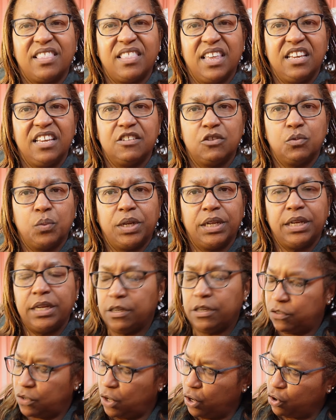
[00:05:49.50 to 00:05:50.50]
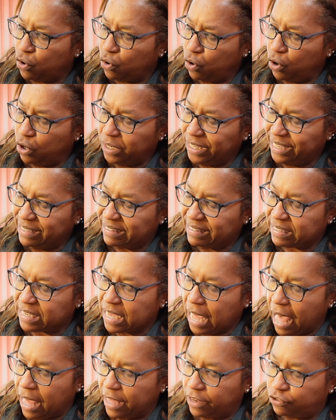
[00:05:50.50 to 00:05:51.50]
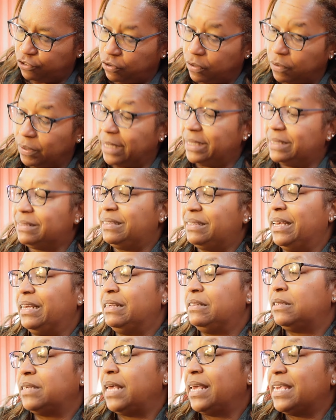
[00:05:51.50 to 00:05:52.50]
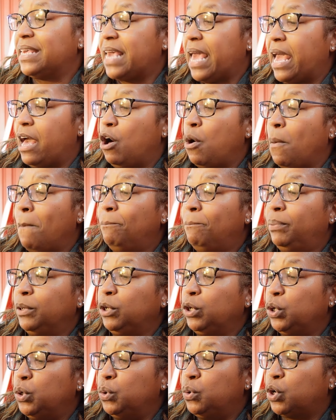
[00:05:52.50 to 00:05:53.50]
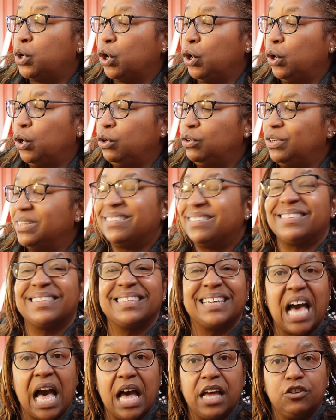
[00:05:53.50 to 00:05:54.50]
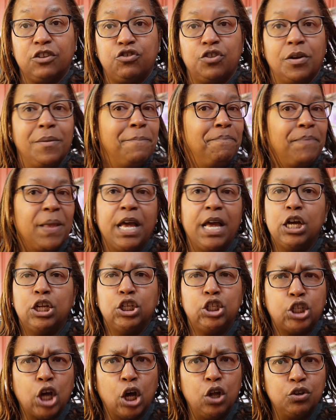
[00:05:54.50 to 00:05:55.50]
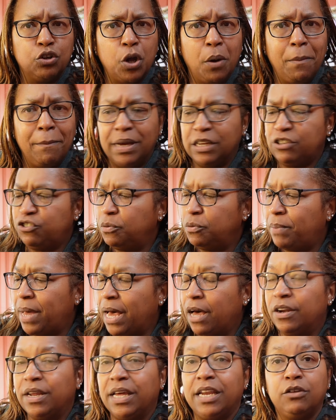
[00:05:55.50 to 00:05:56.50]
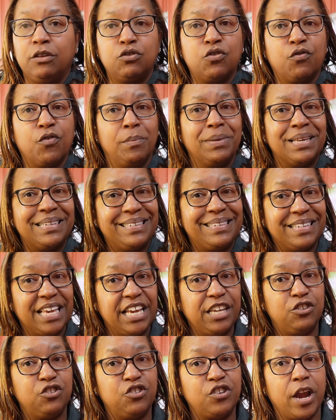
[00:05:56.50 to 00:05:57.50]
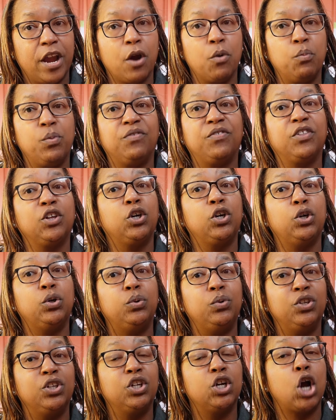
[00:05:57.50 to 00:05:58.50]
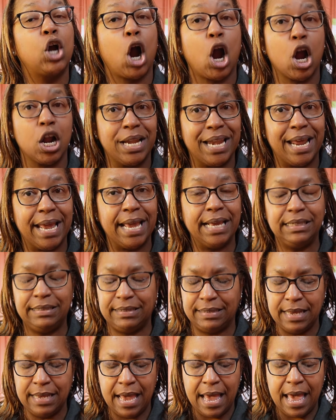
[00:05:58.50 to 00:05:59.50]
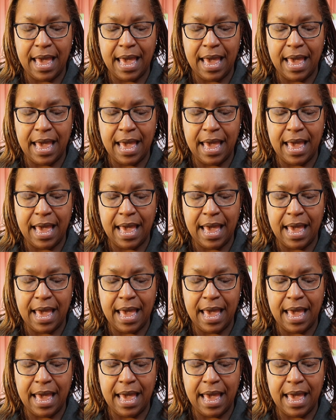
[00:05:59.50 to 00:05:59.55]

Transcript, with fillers: I think is what it is. A curly scotch. It says kale, blue curled scotch. Don't know much about it. It's from a seed share with Guten Gardenings.